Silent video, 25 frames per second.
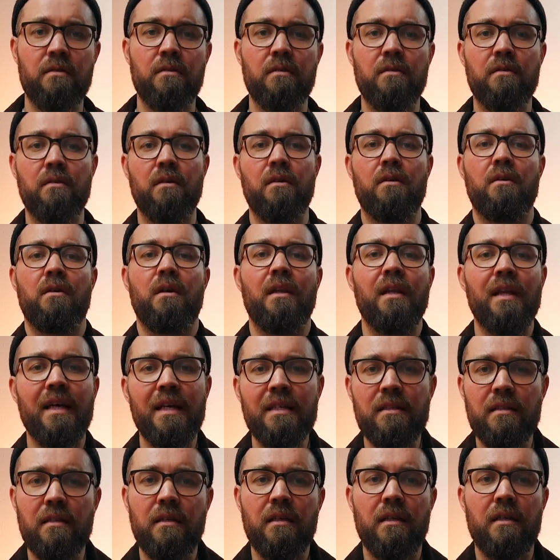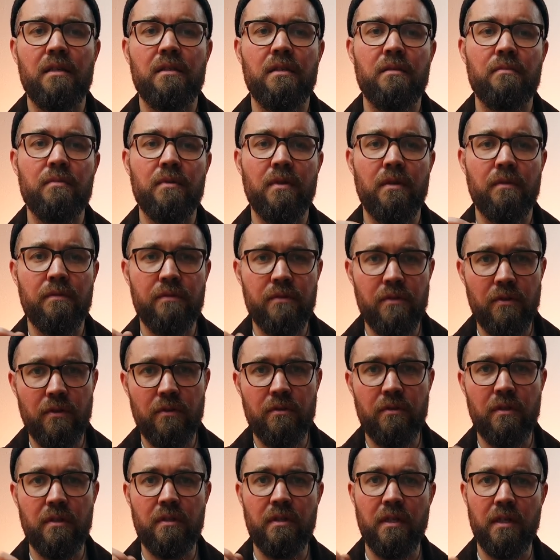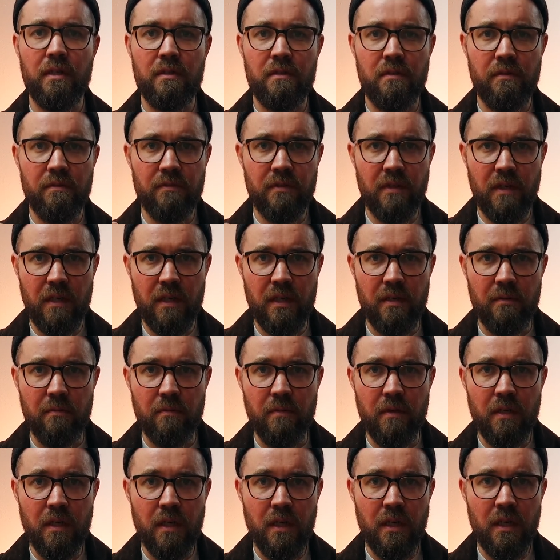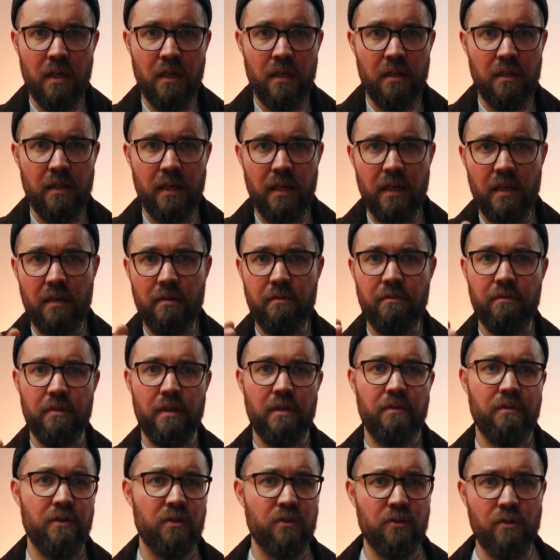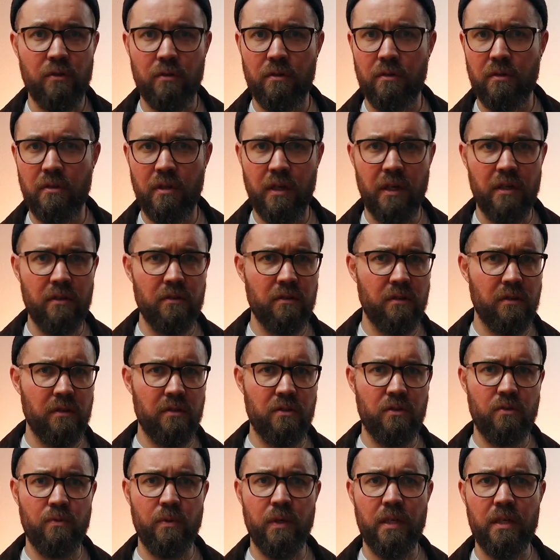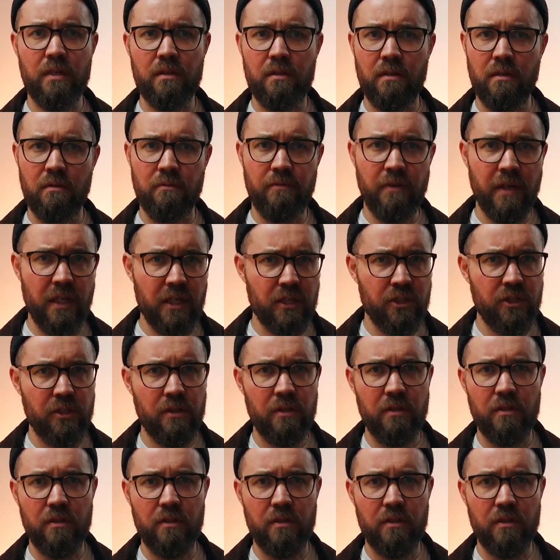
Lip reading: are classic items that have stood the test of time. They've endured countless swings in fashion